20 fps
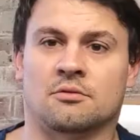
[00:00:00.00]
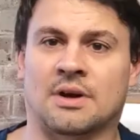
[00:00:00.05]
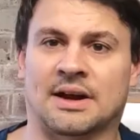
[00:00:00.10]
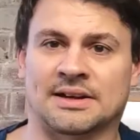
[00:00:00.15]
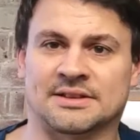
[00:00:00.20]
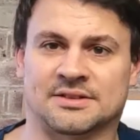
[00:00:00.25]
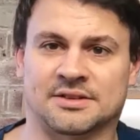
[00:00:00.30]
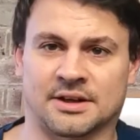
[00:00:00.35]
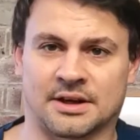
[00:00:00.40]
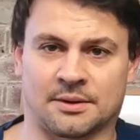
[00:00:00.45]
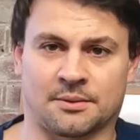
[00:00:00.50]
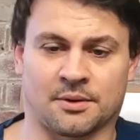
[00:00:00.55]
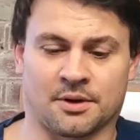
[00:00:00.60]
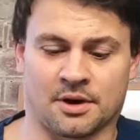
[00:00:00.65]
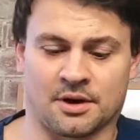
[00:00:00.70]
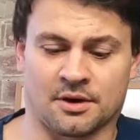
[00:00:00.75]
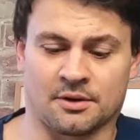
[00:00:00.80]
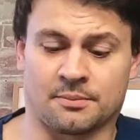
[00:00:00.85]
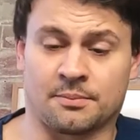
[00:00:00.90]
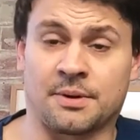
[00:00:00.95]
Right, so now we're
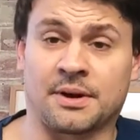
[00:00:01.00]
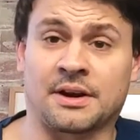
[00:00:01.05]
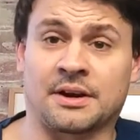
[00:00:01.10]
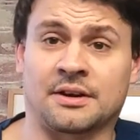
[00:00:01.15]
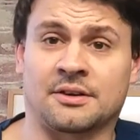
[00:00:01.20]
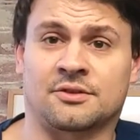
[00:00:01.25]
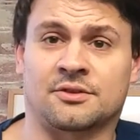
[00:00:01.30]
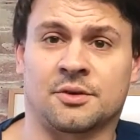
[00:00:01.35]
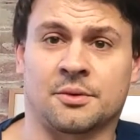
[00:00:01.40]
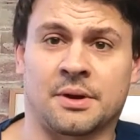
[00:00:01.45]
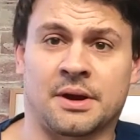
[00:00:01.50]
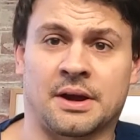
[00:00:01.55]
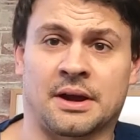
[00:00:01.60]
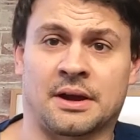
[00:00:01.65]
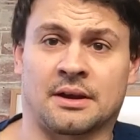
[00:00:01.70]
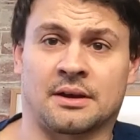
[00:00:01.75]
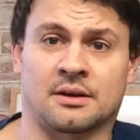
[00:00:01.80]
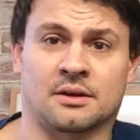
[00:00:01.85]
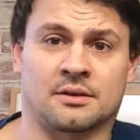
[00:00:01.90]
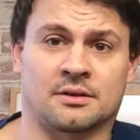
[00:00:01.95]
going to be
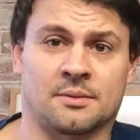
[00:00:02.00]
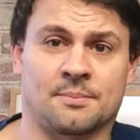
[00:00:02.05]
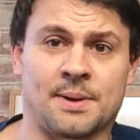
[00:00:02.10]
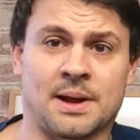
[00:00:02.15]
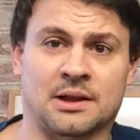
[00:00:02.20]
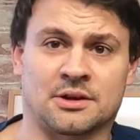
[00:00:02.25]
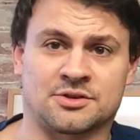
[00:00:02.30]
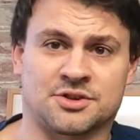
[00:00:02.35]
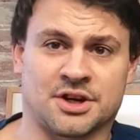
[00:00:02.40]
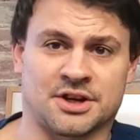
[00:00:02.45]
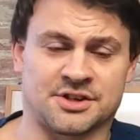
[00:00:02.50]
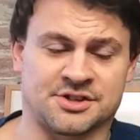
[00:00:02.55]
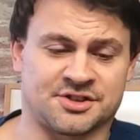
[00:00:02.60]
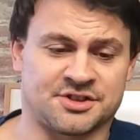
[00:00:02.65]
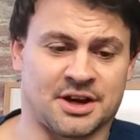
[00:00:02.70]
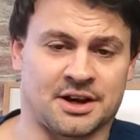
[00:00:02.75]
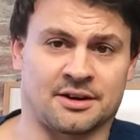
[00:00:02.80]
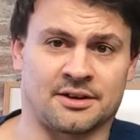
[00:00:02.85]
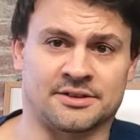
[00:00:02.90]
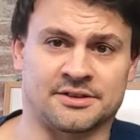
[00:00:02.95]
doing the belt change
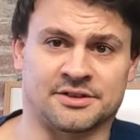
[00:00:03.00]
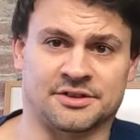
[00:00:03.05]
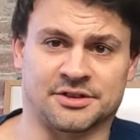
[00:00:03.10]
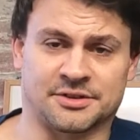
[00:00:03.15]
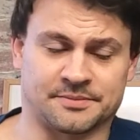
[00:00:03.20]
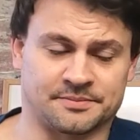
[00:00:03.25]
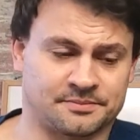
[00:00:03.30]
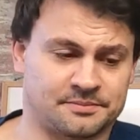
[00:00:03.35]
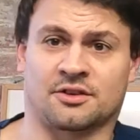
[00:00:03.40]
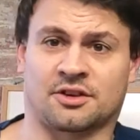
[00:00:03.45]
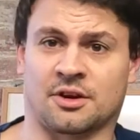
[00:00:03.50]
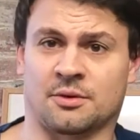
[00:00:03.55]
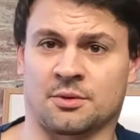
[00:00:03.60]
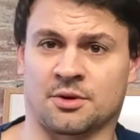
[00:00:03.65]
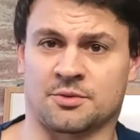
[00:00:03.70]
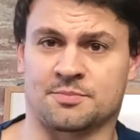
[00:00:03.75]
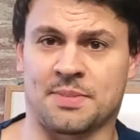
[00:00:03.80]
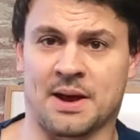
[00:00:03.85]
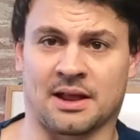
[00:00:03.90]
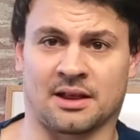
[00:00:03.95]
challenge. See
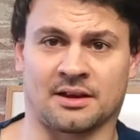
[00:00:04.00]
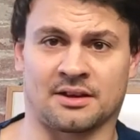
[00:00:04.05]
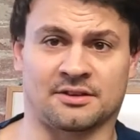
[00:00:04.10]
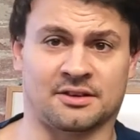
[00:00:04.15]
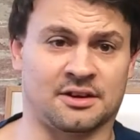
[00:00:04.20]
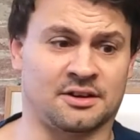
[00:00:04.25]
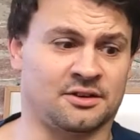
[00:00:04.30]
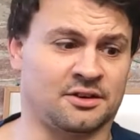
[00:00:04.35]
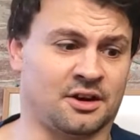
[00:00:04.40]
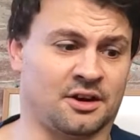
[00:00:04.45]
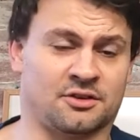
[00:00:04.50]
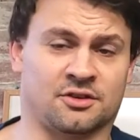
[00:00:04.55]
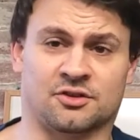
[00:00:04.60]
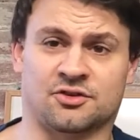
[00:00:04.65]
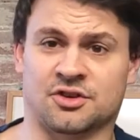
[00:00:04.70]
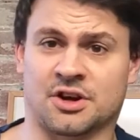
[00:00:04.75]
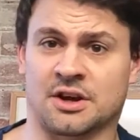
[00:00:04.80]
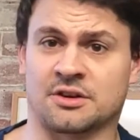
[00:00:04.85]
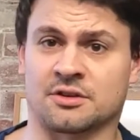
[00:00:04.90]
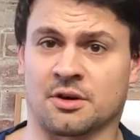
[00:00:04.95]
which belt is easiest to
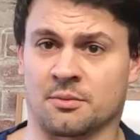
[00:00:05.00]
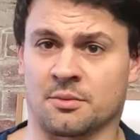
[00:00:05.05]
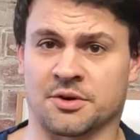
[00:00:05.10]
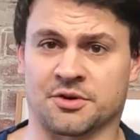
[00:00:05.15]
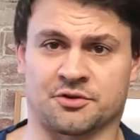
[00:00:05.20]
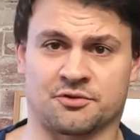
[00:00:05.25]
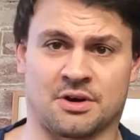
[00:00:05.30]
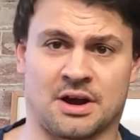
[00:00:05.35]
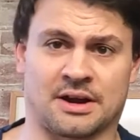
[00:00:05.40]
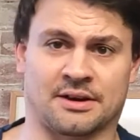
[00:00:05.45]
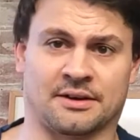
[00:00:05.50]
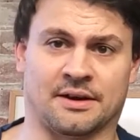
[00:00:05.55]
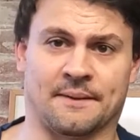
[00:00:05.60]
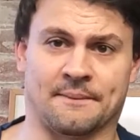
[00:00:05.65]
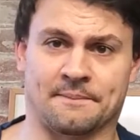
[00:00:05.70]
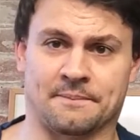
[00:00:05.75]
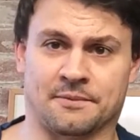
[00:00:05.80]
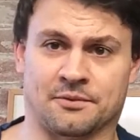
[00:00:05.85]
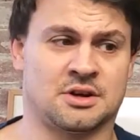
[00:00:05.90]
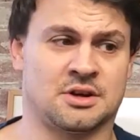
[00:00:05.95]
change on which grinder.
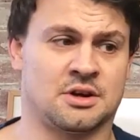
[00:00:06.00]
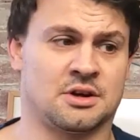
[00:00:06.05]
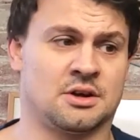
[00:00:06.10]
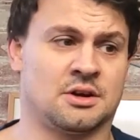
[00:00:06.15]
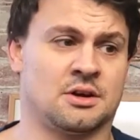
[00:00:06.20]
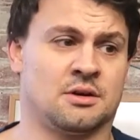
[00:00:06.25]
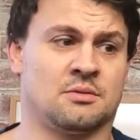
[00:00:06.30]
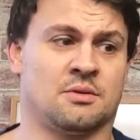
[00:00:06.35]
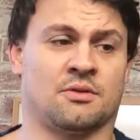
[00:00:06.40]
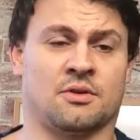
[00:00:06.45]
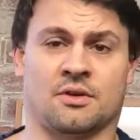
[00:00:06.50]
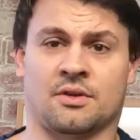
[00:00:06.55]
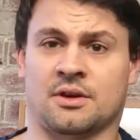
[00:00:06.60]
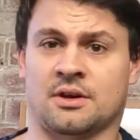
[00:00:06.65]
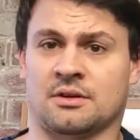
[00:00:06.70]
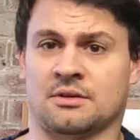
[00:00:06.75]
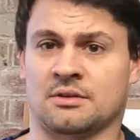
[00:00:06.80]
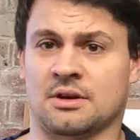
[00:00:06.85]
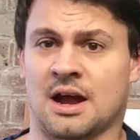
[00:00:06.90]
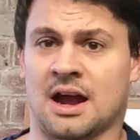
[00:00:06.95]
We've got
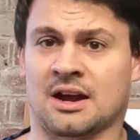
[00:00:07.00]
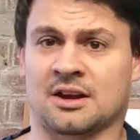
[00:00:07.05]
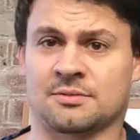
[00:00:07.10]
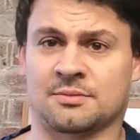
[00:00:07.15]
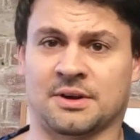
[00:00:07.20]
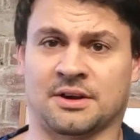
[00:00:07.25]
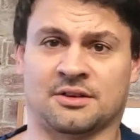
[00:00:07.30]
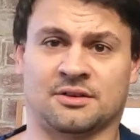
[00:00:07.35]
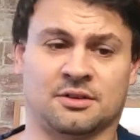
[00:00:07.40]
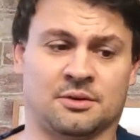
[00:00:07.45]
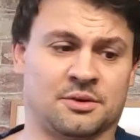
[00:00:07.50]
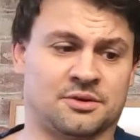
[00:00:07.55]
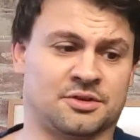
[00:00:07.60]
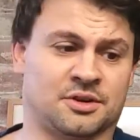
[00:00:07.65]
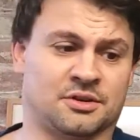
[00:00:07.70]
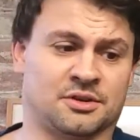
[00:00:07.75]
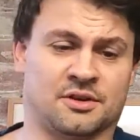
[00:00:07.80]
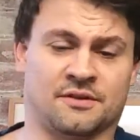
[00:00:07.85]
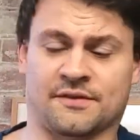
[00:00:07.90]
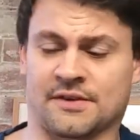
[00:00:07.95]
the Axminster, which
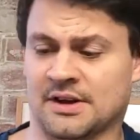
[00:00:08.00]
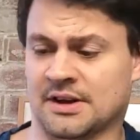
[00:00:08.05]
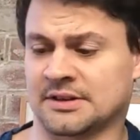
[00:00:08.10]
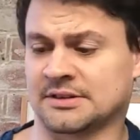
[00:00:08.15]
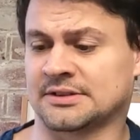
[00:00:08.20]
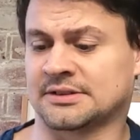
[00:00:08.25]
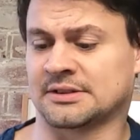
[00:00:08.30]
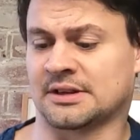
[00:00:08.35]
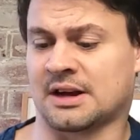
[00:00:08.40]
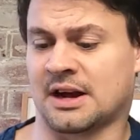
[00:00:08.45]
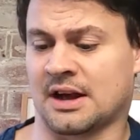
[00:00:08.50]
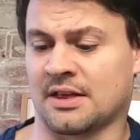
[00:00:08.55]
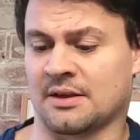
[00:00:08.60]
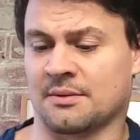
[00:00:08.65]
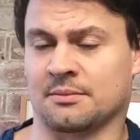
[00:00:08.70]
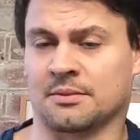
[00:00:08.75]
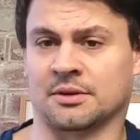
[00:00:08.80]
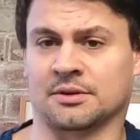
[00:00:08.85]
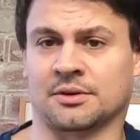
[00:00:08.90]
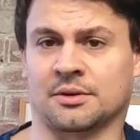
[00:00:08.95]
I'll do first, and
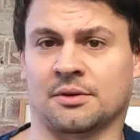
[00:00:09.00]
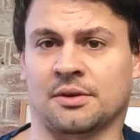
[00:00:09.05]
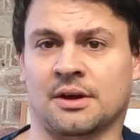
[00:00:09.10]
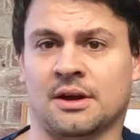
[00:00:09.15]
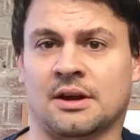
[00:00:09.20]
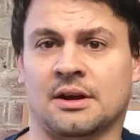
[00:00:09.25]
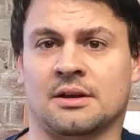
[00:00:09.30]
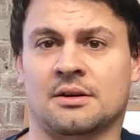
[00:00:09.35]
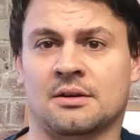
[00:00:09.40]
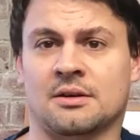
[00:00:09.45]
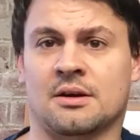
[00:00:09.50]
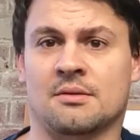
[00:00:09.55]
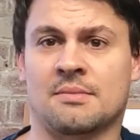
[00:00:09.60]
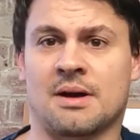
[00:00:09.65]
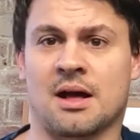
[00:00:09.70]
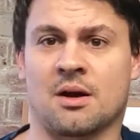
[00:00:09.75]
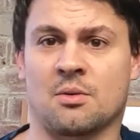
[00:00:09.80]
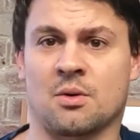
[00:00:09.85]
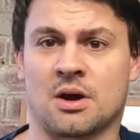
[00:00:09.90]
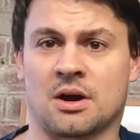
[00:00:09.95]
then we'll do the
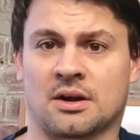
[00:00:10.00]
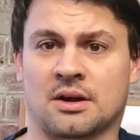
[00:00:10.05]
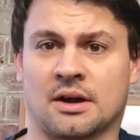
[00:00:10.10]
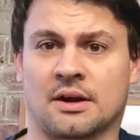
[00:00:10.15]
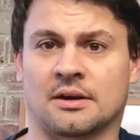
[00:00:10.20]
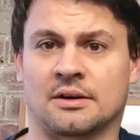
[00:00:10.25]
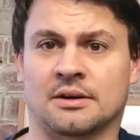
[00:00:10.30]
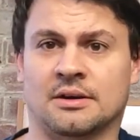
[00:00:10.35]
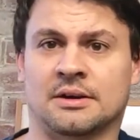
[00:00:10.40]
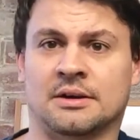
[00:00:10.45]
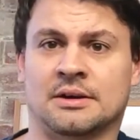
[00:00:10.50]
Metalworker.